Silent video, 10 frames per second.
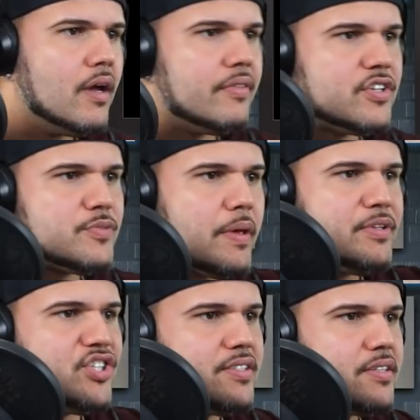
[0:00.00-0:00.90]
And there's
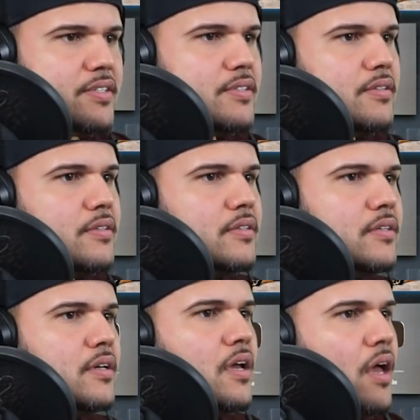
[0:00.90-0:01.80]
baby Jesus.
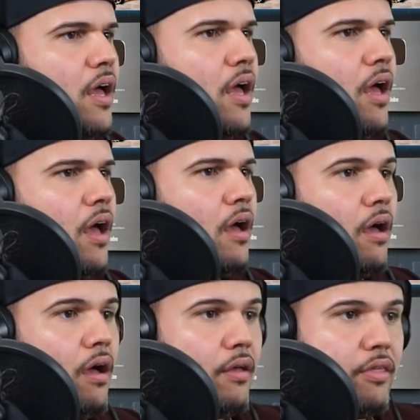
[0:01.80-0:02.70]

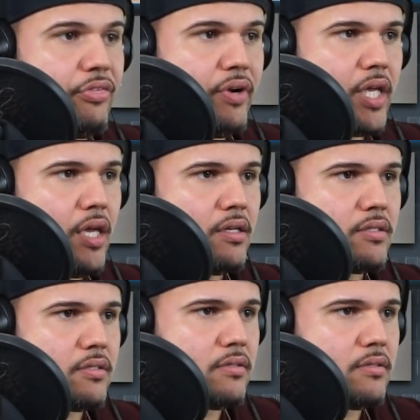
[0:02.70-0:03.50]
The three kings.